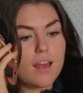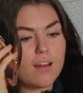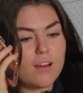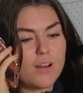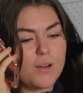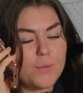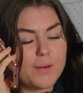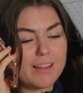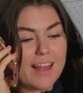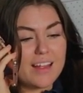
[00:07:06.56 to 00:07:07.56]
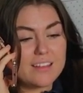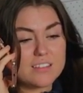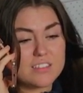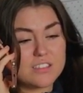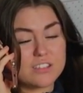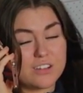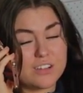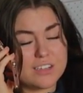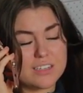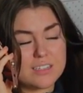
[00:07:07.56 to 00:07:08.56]
Oh, well that
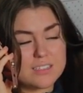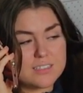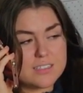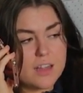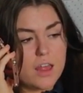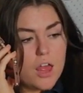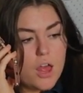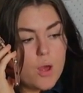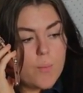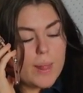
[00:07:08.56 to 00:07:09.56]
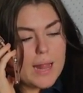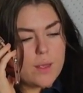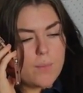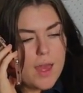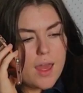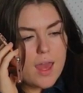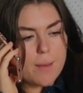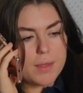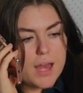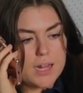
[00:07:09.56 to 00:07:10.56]
sucks. Well anyway,
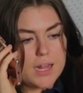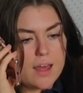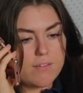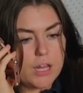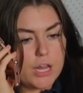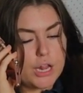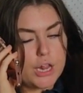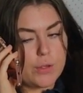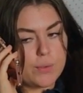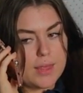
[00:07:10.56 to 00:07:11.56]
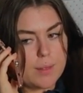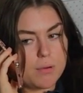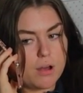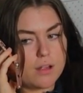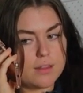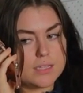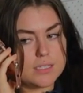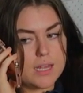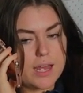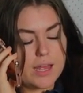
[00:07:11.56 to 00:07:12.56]
I'm kind of having a low-key party
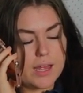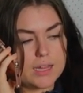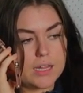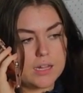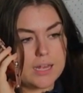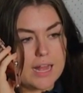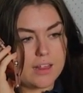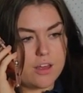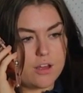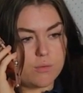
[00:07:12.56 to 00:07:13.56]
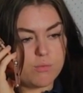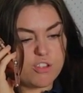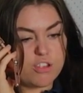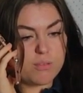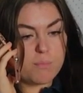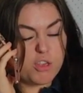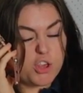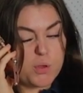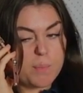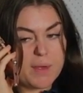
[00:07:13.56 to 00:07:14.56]
tonight, a little gather, just
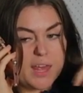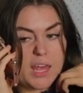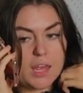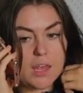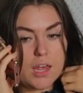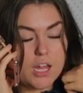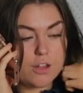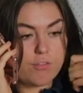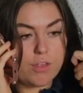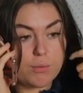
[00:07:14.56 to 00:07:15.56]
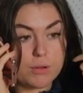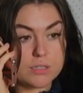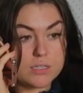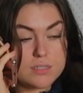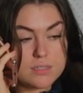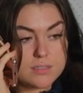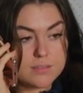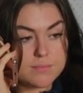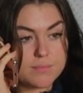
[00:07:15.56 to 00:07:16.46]
you, me and a few others.